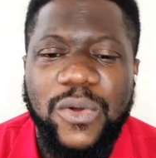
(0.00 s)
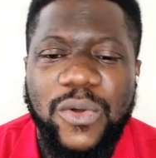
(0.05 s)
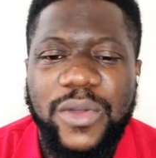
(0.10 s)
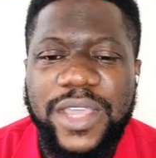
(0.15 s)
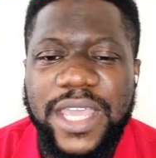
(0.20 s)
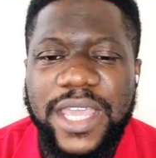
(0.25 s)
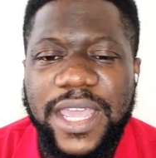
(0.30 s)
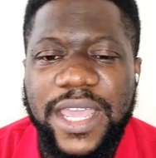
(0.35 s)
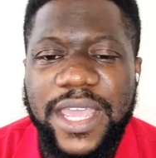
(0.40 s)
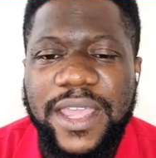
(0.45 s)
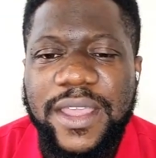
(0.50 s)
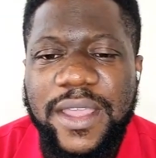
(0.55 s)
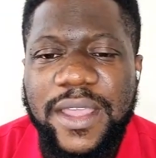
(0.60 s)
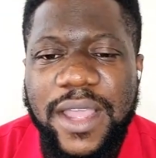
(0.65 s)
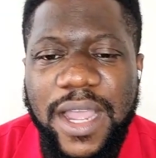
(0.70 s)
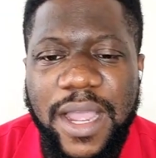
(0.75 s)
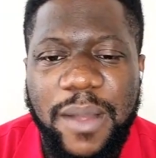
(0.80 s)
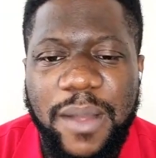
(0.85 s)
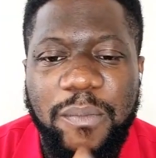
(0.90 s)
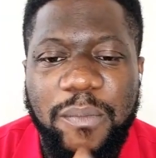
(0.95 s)

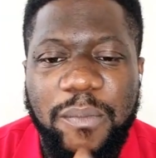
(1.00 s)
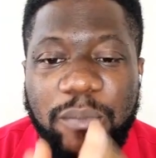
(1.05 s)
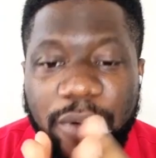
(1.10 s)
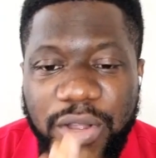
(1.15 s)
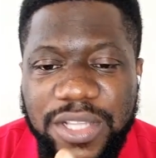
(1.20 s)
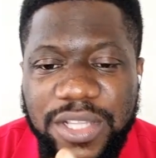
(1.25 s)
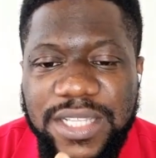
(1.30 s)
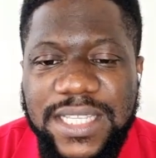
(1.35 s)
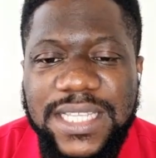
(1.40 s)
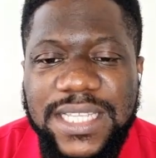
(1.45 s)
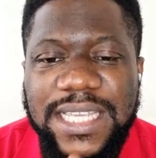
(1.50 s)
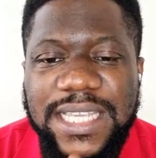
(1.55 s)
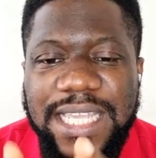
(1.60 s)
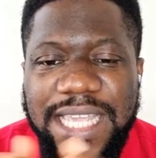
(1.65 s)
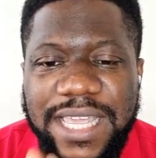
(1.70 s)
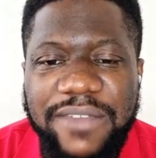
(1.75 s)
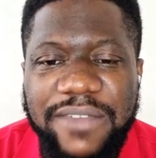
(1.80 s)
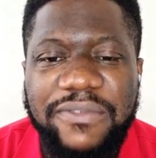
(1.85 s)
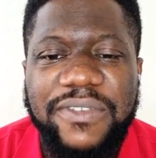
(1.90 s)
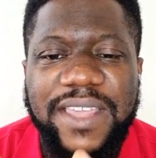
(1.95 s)
Okay, um, but
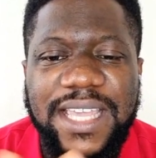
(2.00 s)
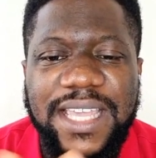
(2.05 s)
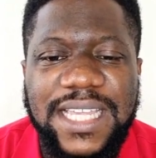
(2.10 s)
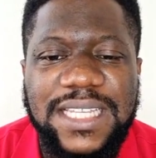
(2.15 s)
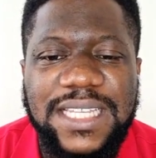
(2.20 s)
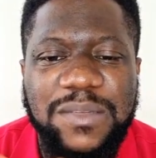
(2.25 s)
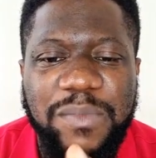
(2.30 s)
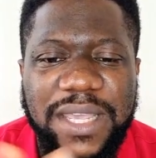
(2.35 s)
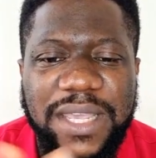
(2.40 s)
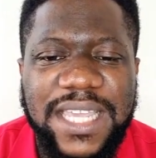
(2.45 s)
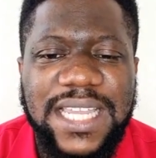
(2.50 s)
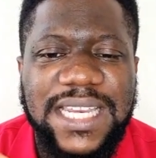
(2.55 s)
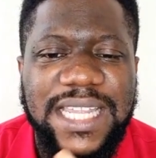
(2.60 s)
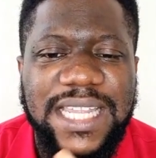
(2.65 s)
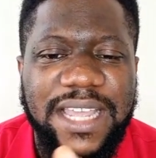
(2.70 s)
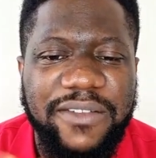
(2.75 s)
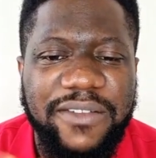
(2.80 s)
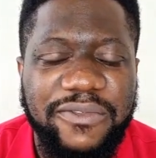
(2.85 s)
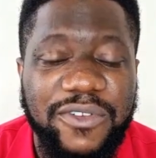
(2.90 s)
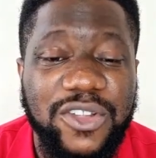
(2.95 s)
if he is
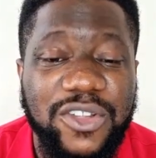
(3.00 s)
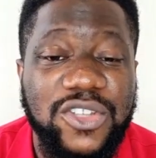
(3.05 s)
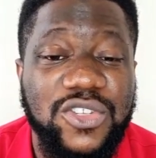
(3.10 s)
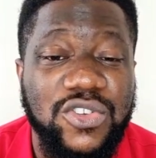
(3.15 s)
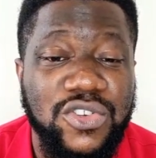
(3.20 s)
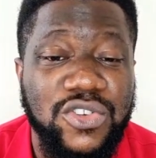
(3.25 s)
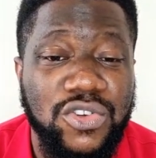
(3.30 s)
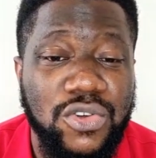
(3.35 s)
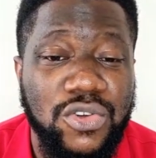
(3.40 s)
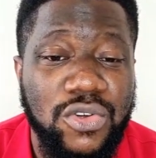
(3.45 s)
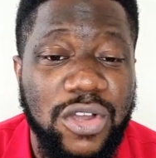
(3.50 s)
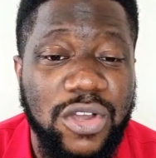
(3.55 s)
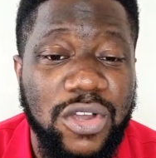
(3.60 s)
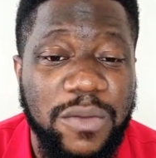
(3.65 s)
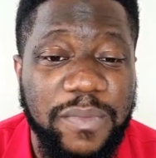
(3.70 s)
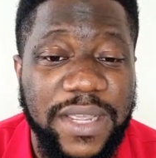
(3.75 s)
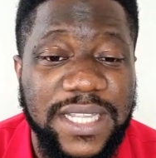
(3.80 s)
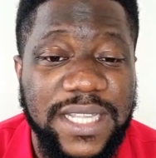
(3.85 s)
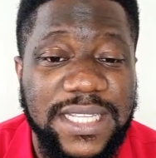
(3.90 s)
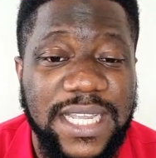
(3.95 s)
making the effort to know
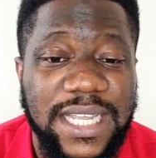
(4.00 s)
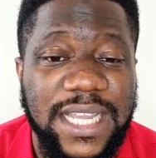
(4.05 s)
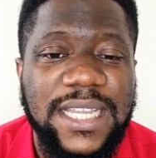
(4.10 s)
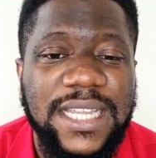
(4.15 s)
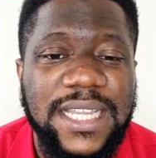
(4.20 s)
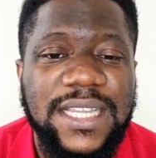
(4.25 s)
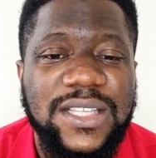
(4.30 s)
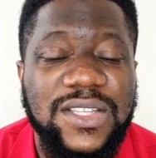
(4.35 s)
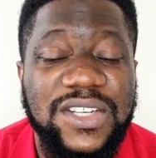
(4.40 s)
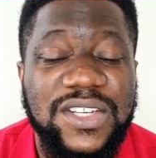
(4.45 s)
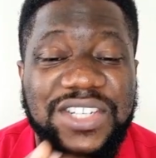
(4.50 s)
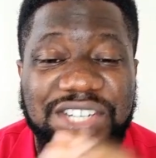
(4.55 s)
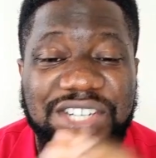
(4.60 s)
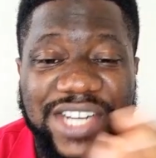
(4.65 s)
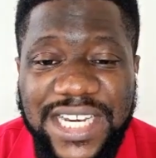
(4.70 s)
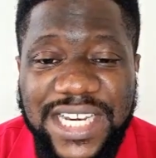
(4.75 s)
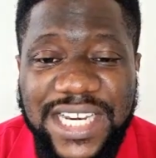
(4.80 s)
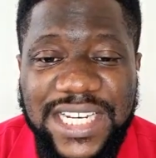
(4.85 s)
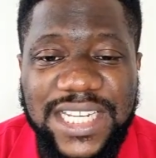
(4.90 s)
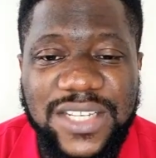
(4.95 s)
God better, to
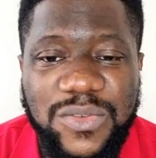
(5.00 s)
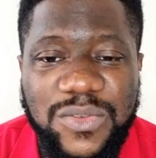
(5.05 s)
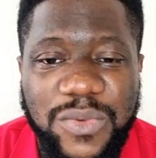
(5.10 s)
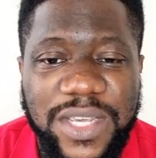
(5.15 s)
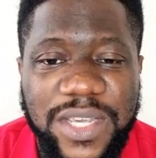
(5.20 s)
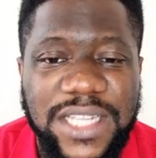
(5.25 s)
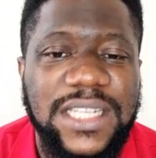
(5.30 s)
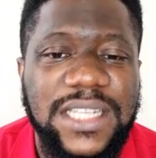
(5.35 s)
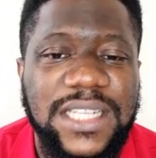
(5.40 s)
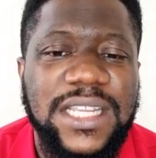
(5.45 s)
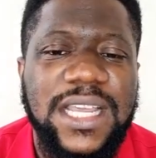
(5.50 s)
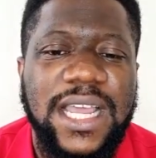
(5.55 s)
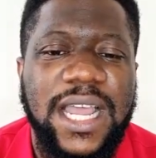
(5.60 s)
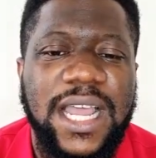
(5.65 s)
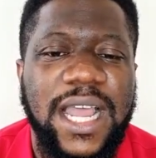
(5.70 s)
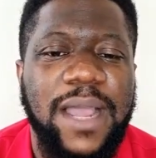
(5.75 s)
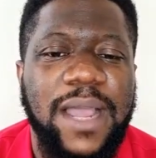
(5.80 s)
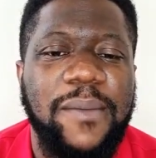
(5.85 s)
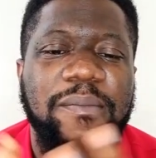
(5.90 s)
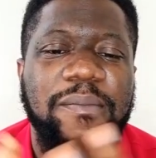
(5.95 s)
change his ways,
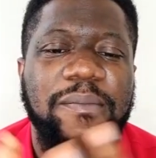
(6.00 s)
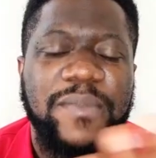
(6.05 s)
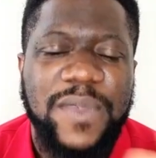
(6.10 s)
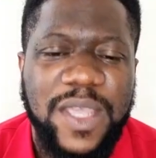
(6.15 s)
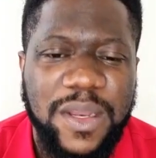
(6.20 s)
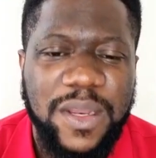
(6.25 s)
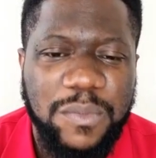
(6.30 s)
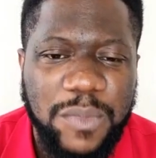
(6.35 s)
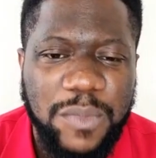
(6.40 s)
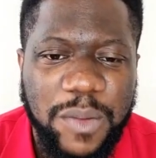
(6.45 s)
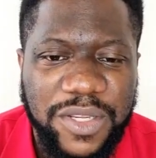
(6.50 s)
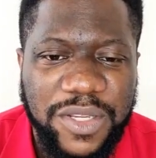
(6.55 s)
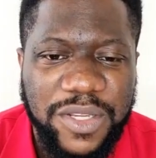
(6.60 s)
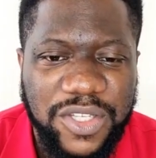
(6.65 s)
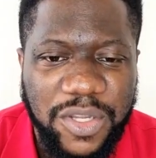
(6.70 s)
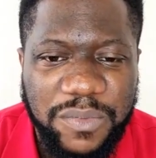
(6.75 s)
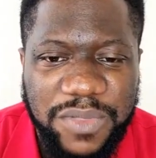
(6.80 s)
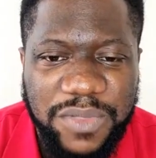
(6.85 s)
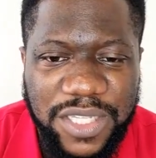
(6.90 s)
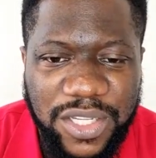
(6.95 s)
um, it may
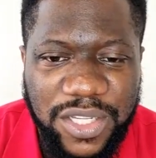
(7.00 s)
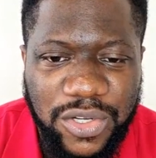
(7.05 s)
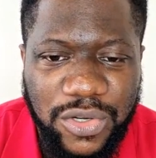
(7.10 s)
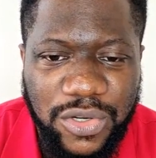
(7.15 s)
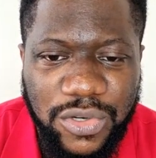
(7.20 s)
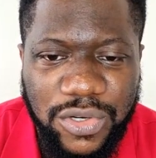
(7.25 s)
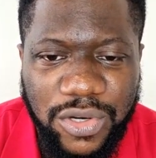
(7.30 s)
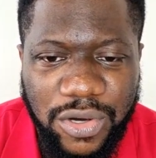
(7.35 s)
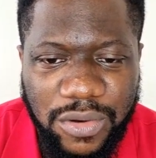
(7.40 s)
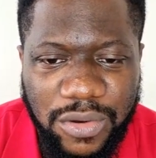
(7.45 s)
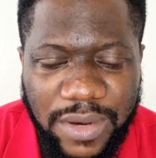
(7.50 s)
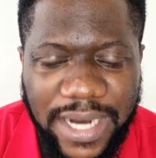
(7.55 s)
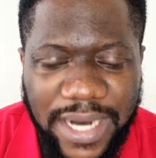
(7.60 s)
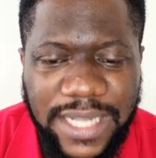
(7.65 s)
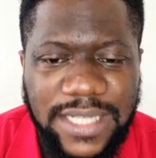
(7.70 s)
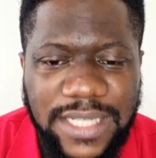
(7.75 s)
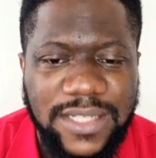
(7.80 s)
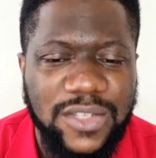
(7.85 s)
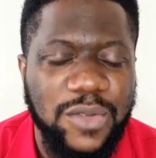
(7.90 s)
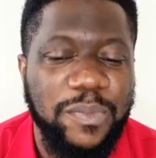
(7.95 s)
be something good. All
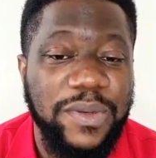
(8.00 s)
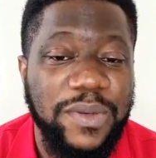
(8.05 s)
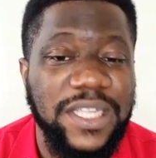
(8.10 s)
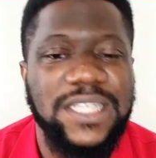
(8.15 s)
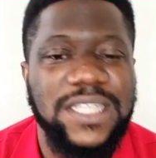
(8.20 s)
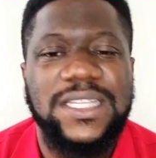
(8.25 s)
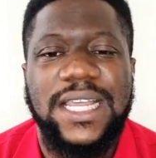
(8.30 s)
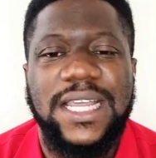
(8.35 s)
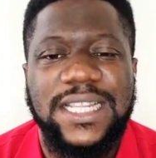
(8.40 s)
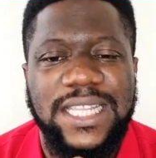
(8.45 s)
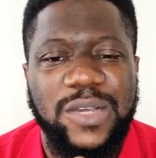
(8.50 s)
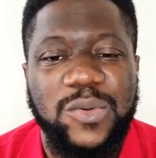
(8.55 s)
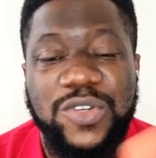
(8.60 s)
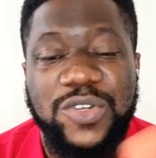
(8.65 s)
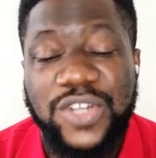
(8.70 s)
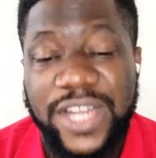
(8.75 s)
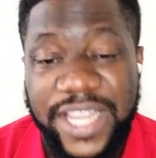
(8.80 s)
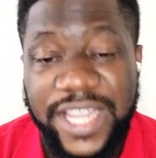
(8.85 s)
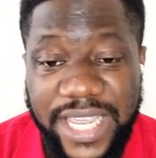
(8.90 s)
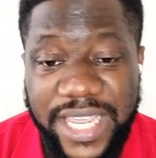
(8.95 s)
right, so please, I
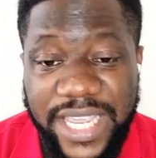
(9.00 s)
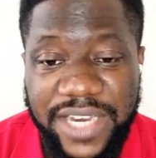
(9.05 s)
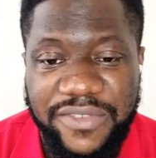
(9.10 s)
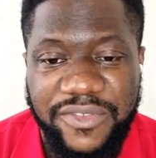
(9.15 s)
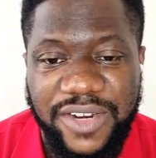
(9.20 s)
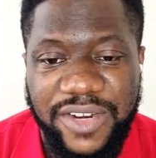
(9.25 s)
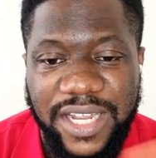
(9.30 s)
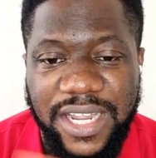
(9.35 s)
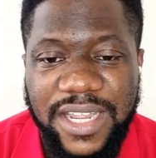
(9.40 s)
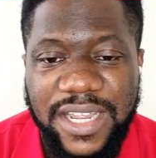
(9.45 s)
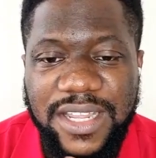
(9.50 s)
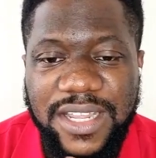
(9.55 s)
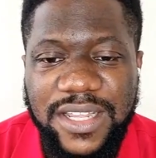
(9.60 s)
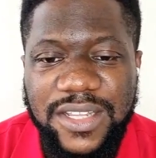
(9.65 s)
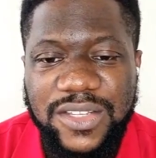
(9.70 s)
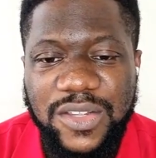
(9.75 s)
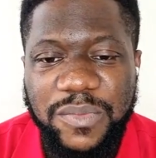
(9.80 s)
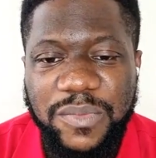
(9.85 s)
think we should engage for that.